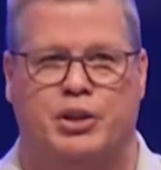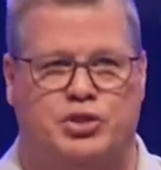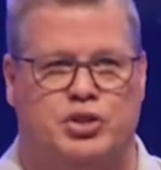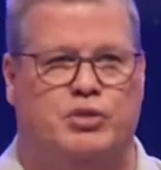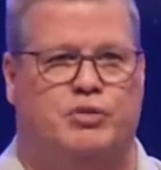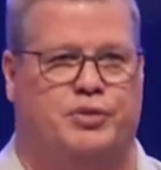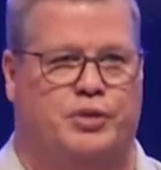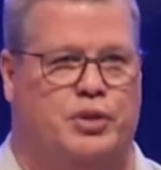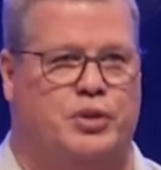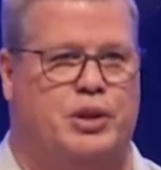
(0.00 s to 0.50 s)
but
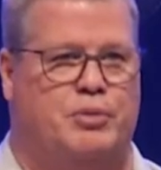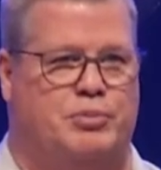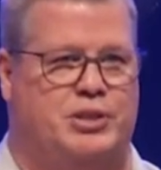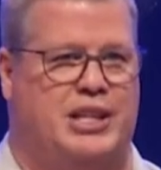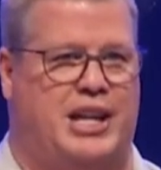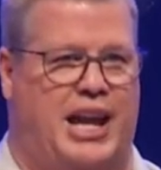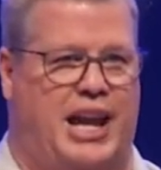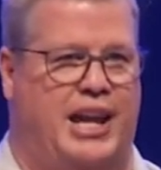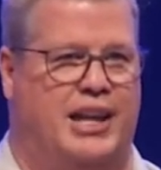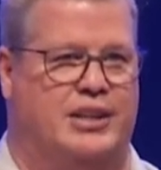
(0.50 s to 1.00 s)
you feel
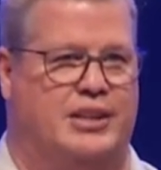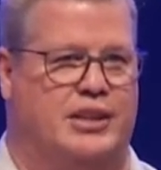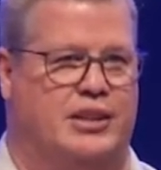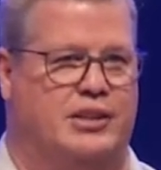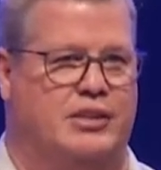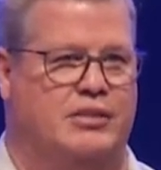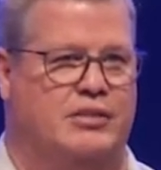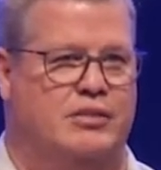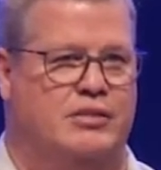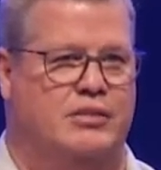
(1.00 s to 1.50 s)
empty-handed
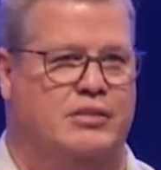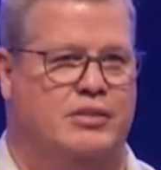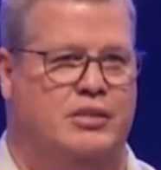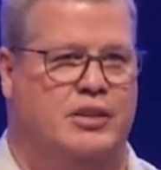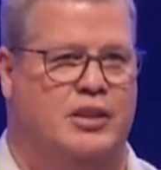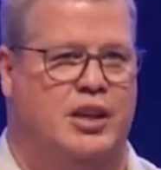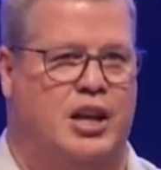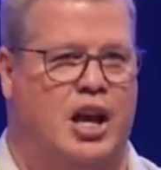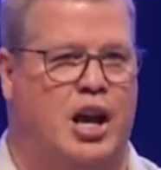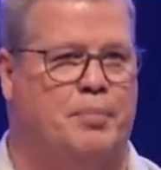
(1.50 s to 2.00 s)

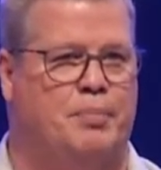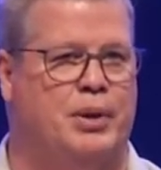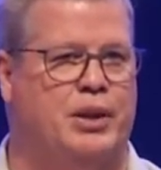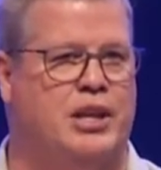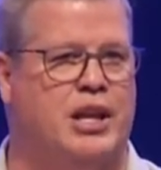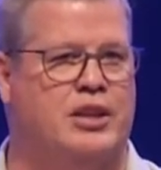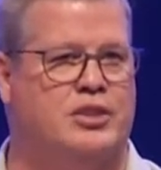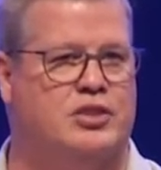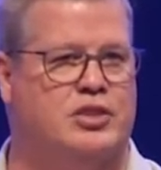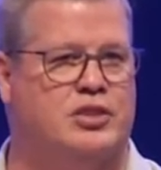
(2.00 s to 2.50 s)
up
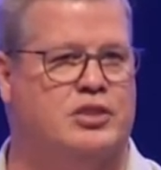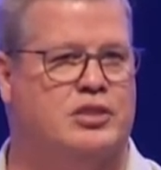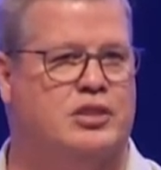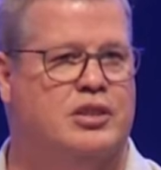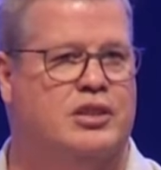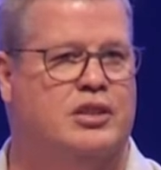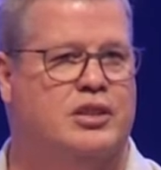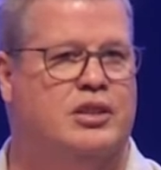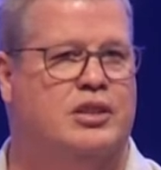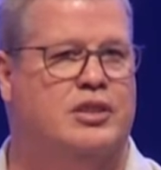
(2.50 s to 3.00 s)
against
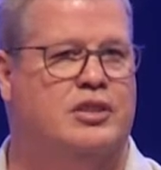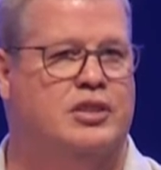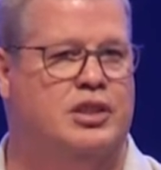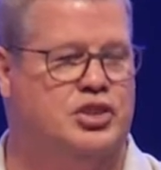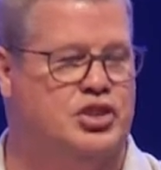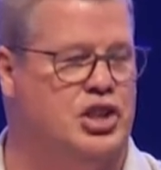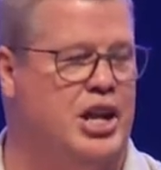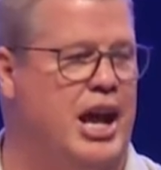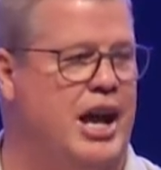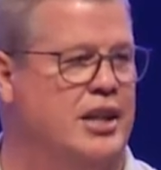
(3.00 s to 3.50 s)
the
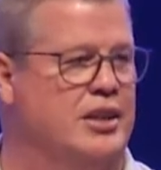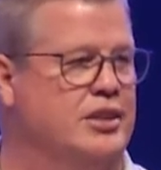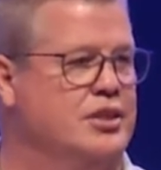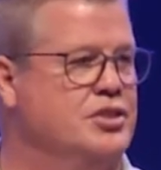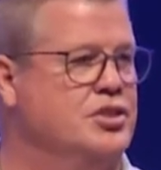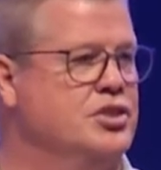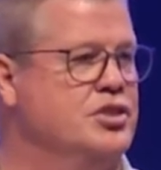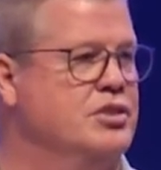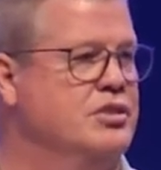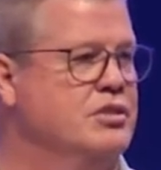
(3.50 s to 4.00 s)

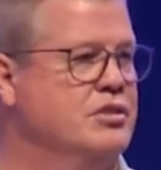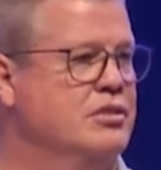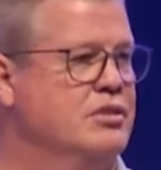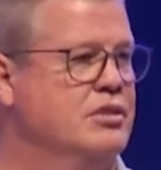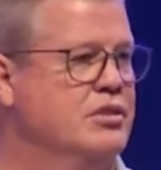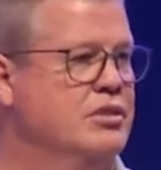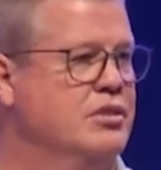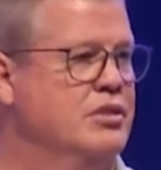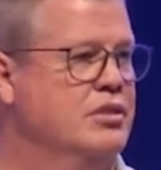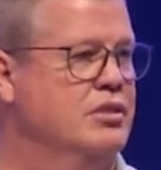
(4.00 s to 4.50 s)
challenge.
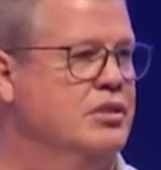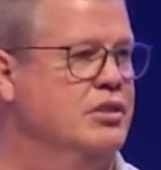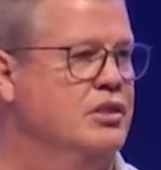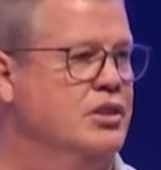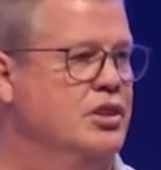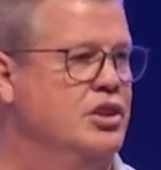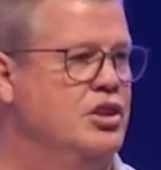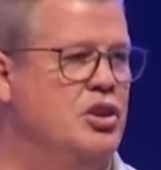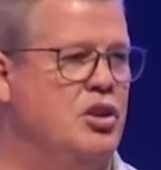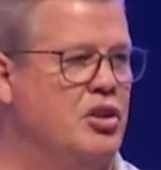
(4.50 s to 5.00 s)

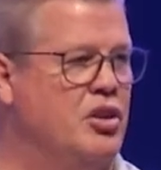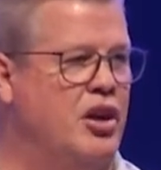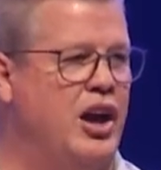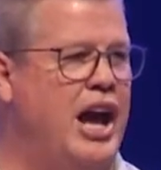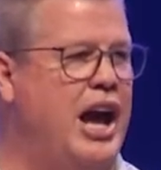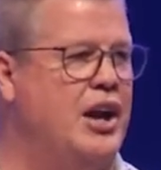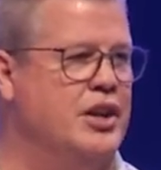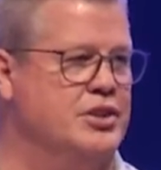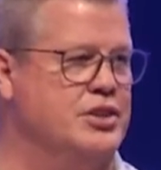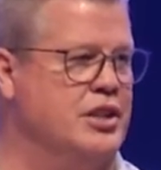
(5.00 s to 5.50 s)
You don't
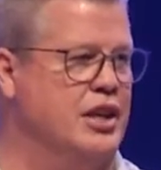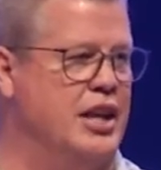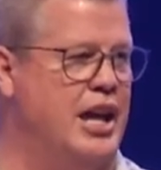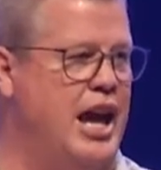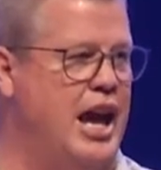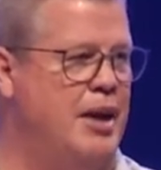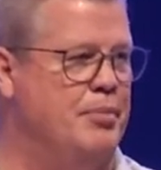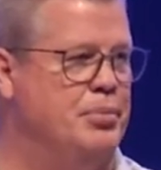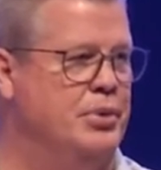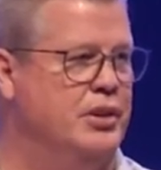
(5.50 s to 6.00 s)
know how it's going to
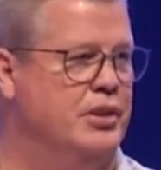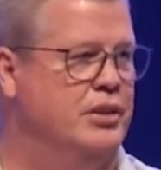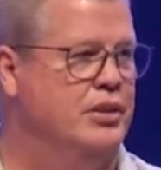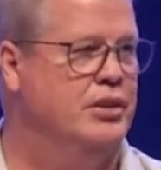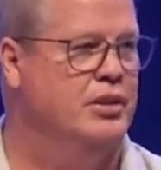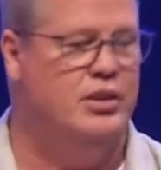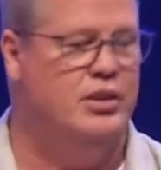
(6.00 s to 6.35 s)
happen.